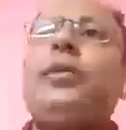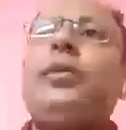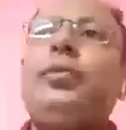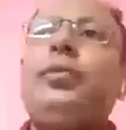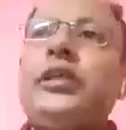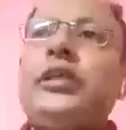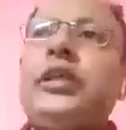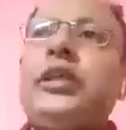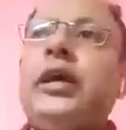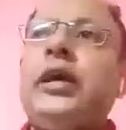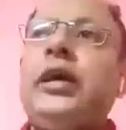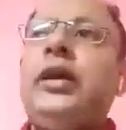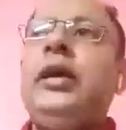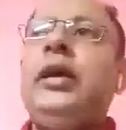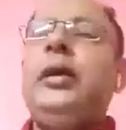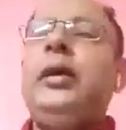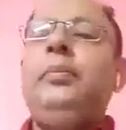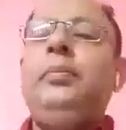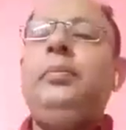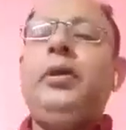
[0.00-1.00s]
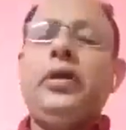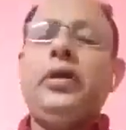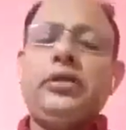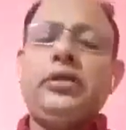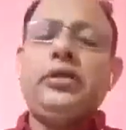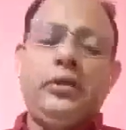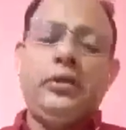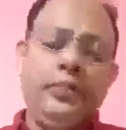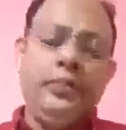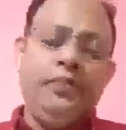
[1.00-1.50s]
greater South Asia
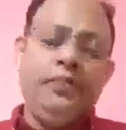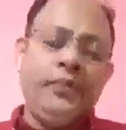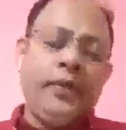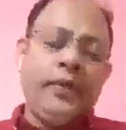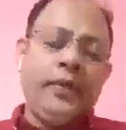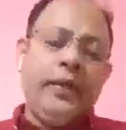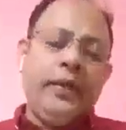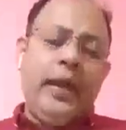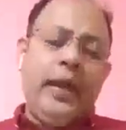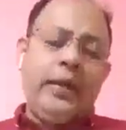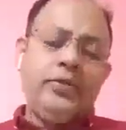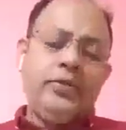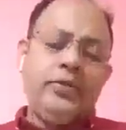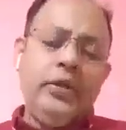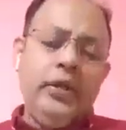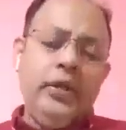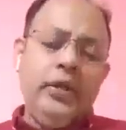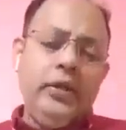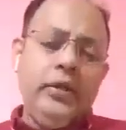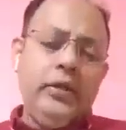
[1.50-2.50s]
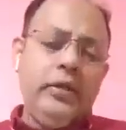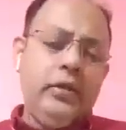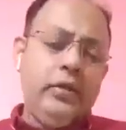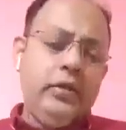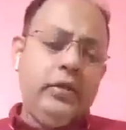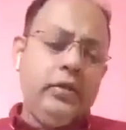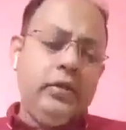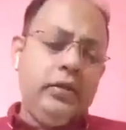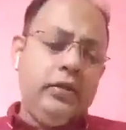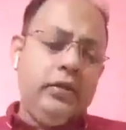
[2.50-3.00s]
because,
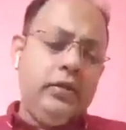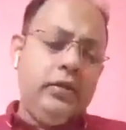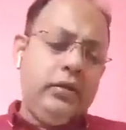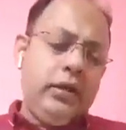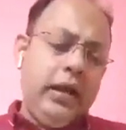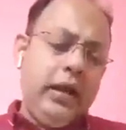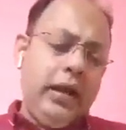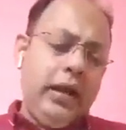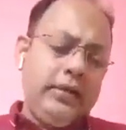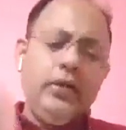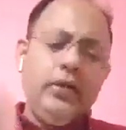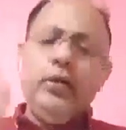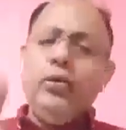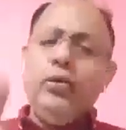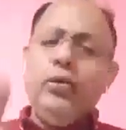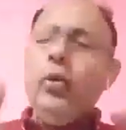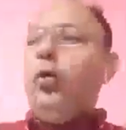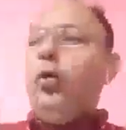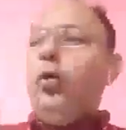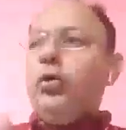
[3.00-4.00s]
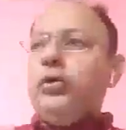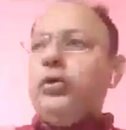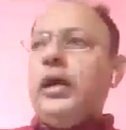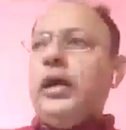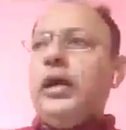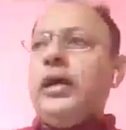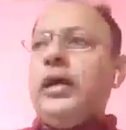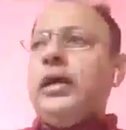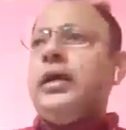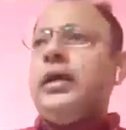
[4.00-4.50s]
as we as
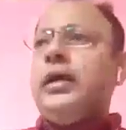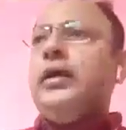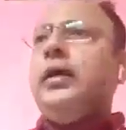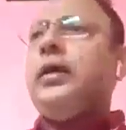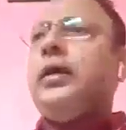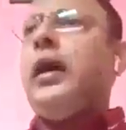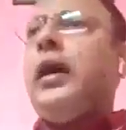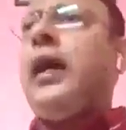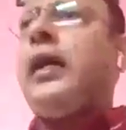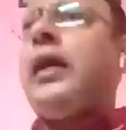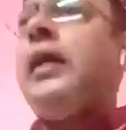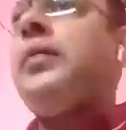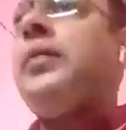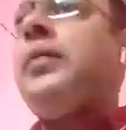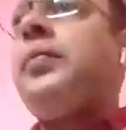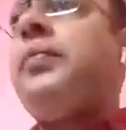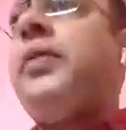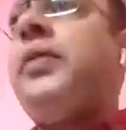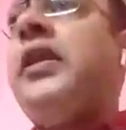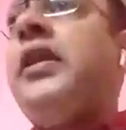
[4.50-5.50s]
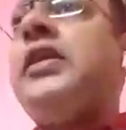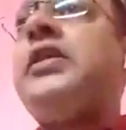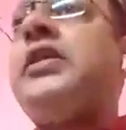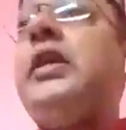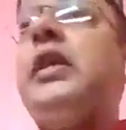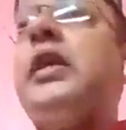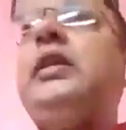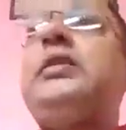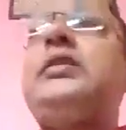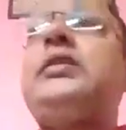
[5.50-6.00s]
we know, the
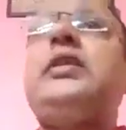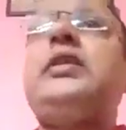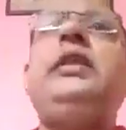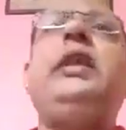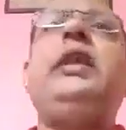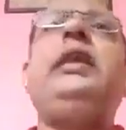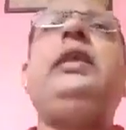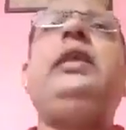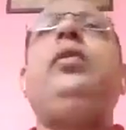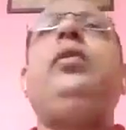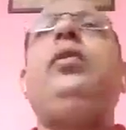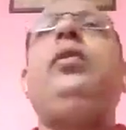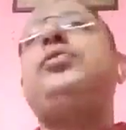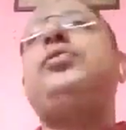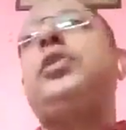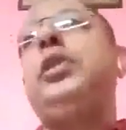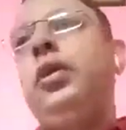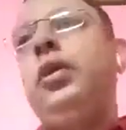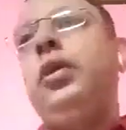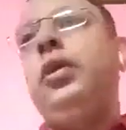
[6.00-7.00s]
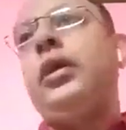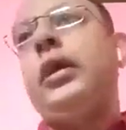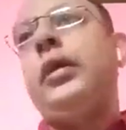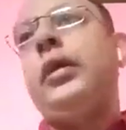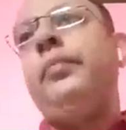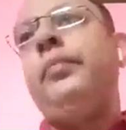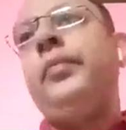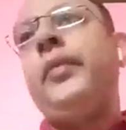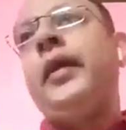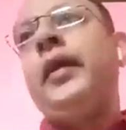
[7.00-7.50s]
current financial scenario of
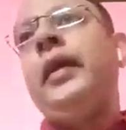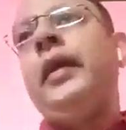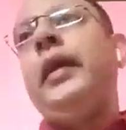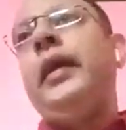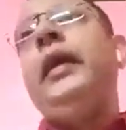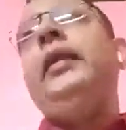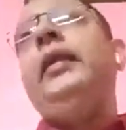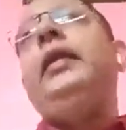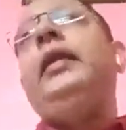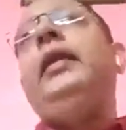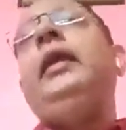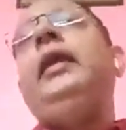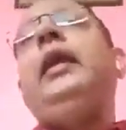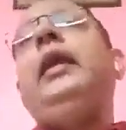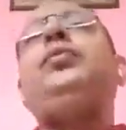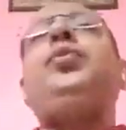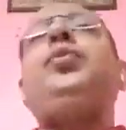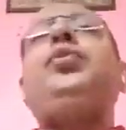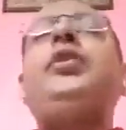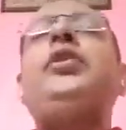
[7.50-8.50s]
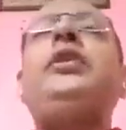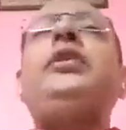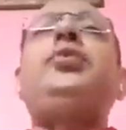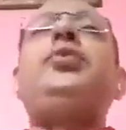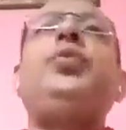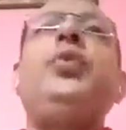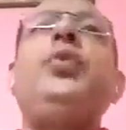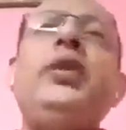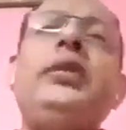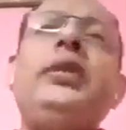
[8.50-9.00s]
Sri Lanka in year
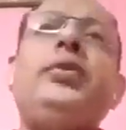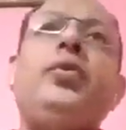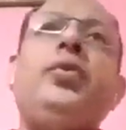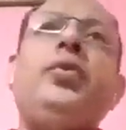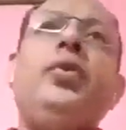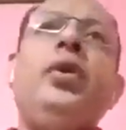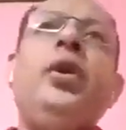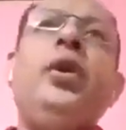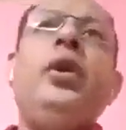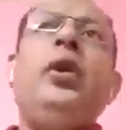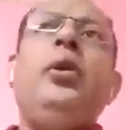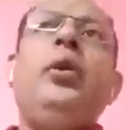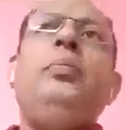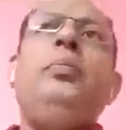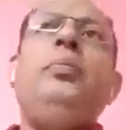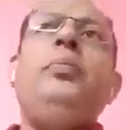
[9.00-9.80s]
2022,